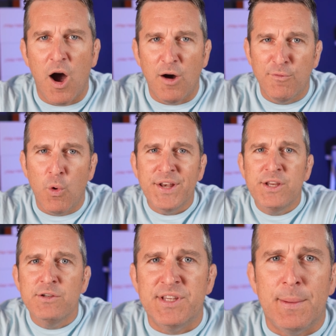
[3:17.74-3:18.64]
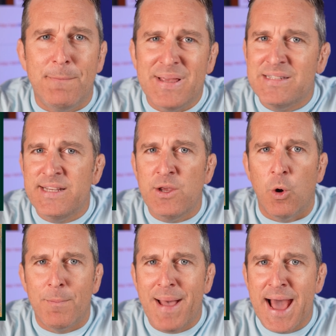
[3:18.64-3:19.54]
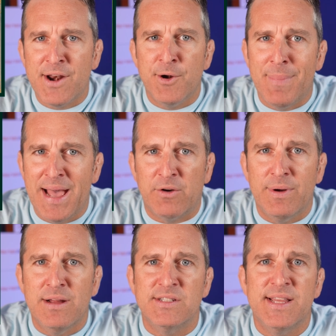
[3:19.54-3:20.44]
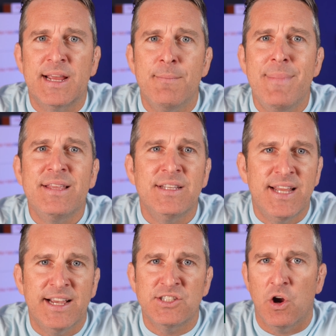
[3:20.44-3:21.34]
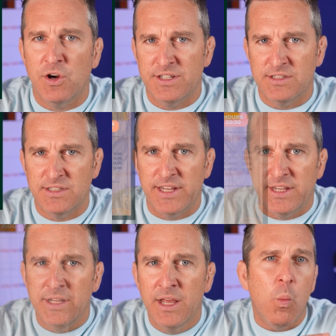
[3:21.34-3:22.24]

Avoid using busy or patterned backgrounds that can make the text hard to see.